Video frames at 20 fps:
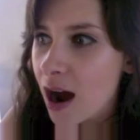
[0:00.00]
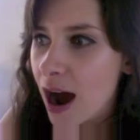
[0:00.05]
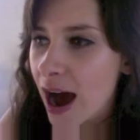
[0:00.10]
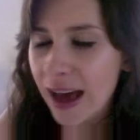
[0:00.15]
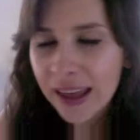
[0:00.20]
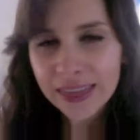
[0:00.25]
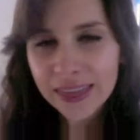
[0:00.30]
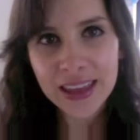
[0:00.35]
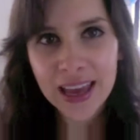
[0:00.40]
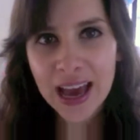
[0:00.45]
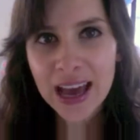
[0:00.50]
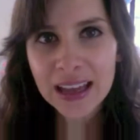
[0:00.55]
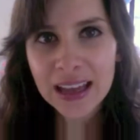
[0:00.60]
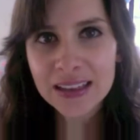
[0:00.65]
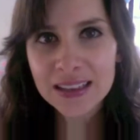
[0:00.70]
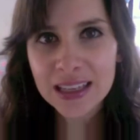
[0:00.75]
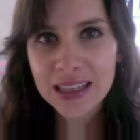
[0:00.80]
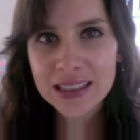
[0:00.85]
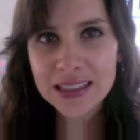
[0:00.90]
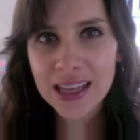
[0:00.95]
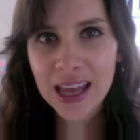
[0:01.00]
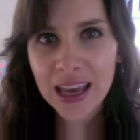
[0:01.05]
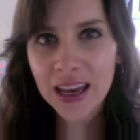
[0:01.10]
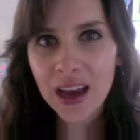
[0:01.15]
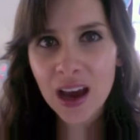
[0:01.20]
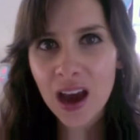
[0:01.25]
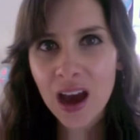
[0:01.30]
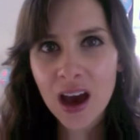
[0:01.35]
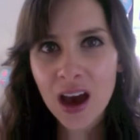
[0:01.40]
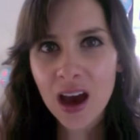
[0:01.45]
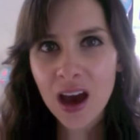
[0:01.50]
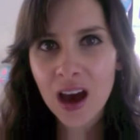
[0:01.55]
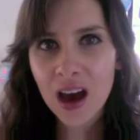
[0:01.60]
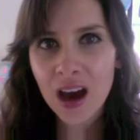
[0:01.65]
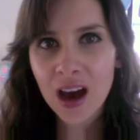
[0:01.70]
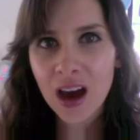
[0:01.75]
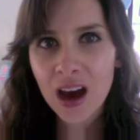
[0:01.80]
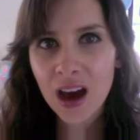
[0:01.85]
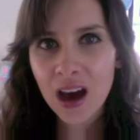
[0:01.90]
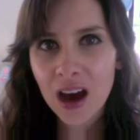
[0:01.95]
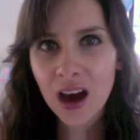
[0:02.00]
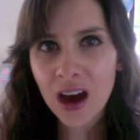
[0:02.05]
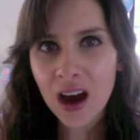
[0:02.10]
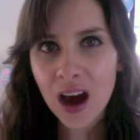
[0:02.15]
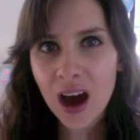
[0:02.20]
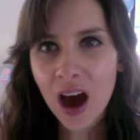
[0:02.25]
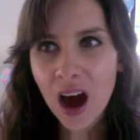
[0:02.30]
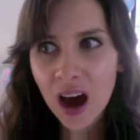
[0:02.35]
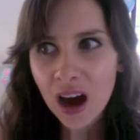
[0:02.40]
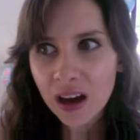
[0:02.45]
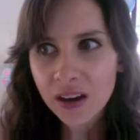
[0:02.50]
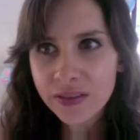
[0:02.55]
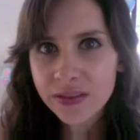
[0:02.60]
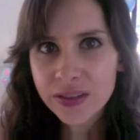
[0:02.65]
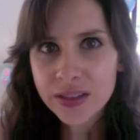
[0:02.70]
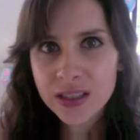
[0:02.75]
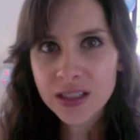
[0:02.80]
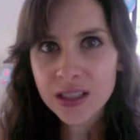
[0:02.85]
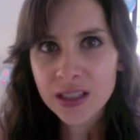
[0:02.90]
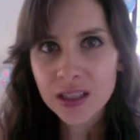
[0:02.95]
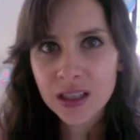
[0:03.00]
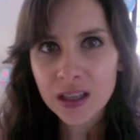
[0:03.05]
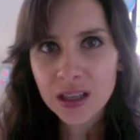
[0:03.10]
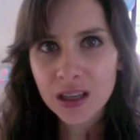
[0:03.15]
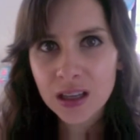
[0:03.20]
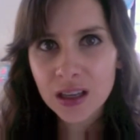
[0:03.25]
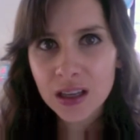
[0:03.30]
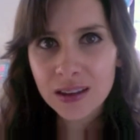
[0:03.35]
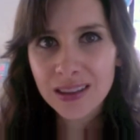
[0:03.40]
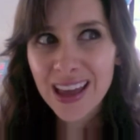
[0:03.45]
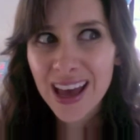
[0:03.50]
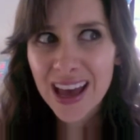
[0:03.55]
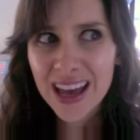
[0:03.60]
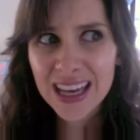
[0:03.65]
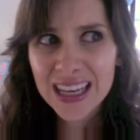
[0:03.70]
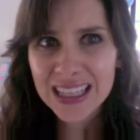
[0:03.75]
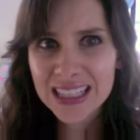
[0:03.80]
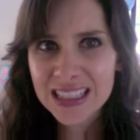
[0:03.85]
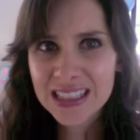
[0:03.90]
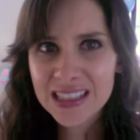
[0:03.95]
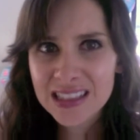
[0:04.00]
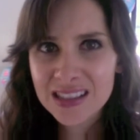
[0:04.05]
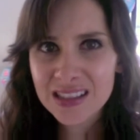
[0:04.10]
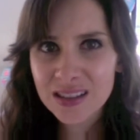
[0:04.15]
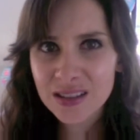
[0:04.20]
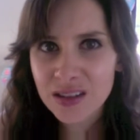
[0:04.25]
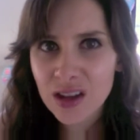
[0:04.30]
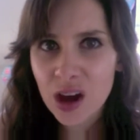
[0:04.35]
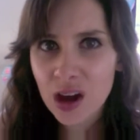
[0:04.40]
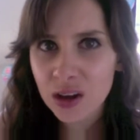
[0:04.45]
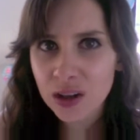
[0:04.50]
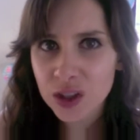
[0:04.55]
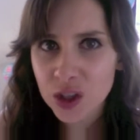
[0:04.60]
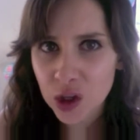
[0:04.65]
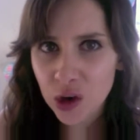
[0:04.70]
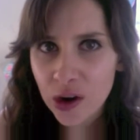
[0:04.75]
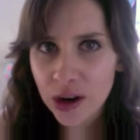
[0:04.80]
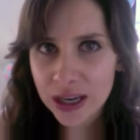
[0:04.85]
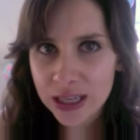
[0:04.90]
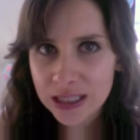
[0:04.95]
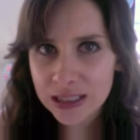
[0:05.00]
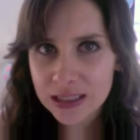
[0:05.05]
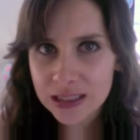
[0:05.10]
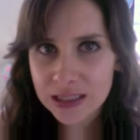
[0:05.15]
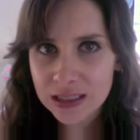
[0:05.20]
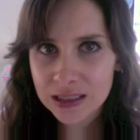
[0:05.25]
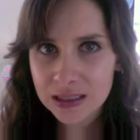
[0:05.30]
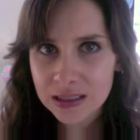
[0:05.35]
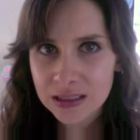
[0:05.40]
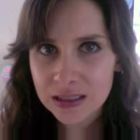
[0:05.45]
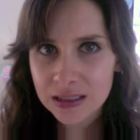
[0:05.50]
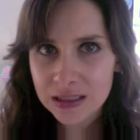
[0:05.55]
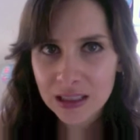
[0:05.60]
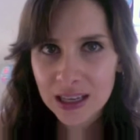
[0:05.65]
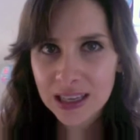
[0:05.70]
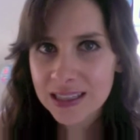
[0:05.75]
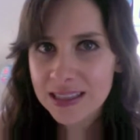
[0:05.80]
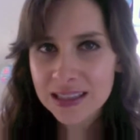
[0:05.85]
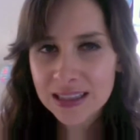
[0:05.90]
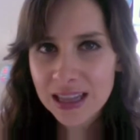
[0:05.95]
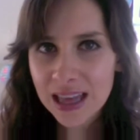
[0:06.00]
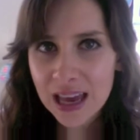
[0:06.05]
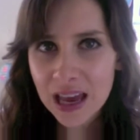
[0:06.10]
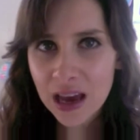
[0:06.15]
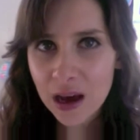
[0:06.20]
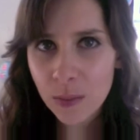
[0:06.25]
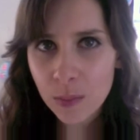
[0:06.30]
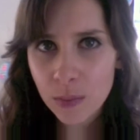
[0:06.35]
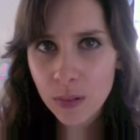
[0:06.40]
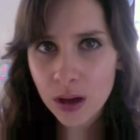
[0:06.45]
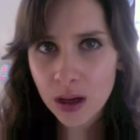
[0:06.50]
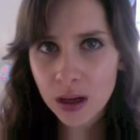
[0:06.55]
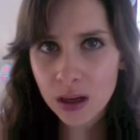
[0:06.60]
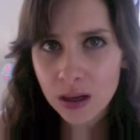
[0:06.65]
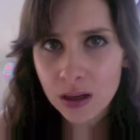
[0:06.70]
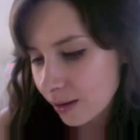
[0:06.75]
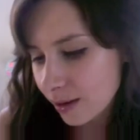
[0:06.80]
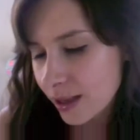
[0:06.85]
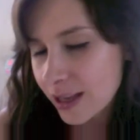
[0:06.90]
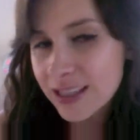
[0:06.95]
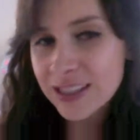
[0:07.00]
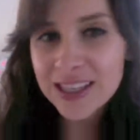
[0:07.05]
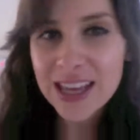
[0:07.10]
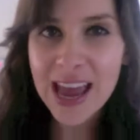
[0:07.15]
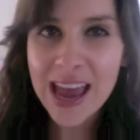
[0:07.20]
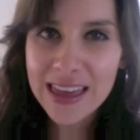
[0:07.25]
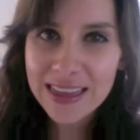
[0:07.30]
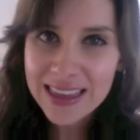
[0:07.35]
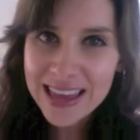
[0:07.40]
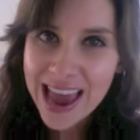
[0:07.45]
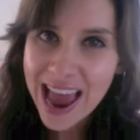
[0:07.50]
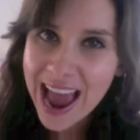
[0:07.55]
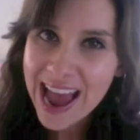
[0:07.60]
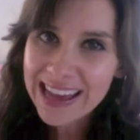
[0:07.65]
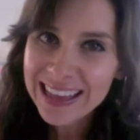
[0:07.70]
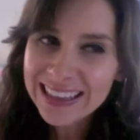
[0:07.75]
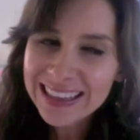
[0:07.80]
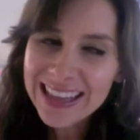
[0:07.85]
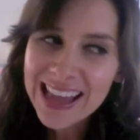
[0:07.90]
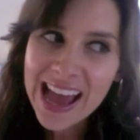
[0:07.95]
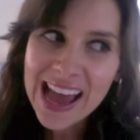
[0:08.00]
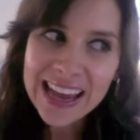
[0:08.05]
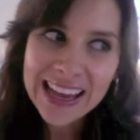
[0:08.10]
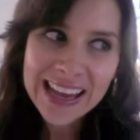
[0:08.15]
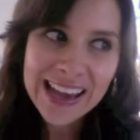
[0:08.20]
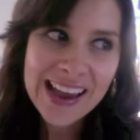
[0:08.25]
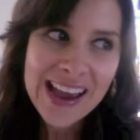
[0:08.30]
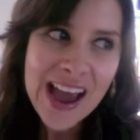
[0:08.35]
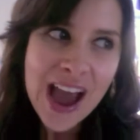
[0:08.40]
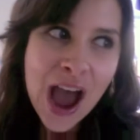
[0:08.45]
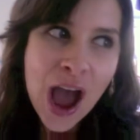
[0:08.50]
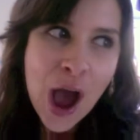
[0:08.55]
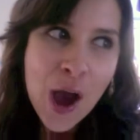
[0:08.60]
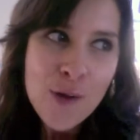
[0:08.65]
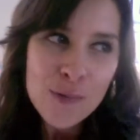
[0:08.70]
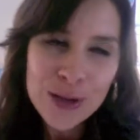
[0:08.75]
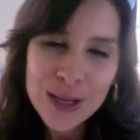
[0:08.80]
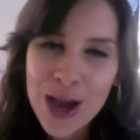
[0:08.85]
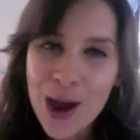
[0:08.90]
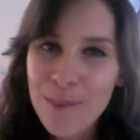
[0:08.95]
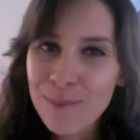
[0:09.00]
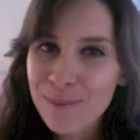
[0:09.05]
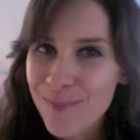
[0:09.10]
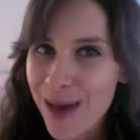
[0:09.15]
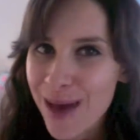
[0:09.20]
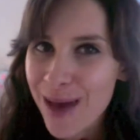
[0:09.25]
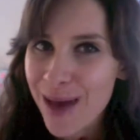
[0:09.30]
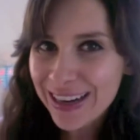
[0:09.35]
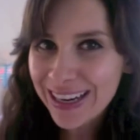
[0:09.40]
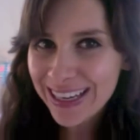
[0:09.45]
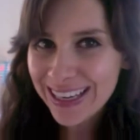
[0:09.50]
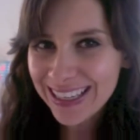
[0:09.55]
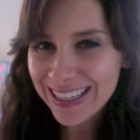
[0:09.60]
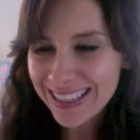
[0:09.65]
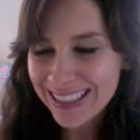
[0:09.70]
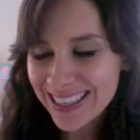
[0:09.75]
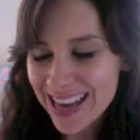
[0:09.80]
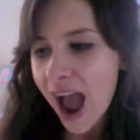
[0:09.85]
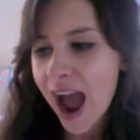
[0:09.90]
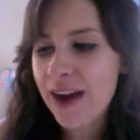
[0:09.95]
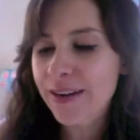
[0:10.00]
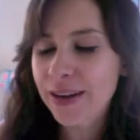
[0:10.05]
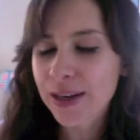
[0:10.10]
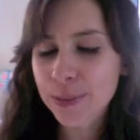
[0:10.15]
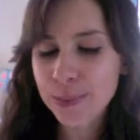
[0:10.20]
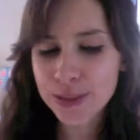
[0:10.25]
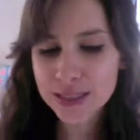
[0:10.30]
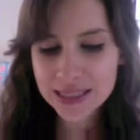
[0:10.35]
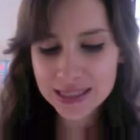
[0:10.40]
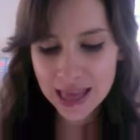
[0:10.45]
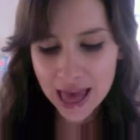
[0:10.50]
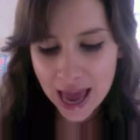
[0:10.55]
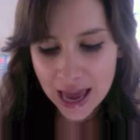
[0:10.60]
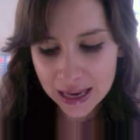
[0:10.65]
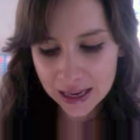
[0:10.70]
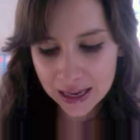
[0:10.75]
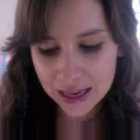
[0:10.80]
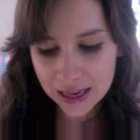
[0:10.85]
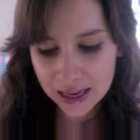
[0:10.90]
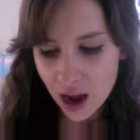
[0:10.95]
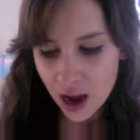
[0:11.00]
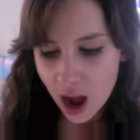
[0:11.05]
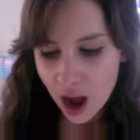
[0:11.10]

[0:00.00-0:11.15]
At the end, I was like, Ops, there is no choice. It's Liam. So in the end, like, we got married. Harry was, like,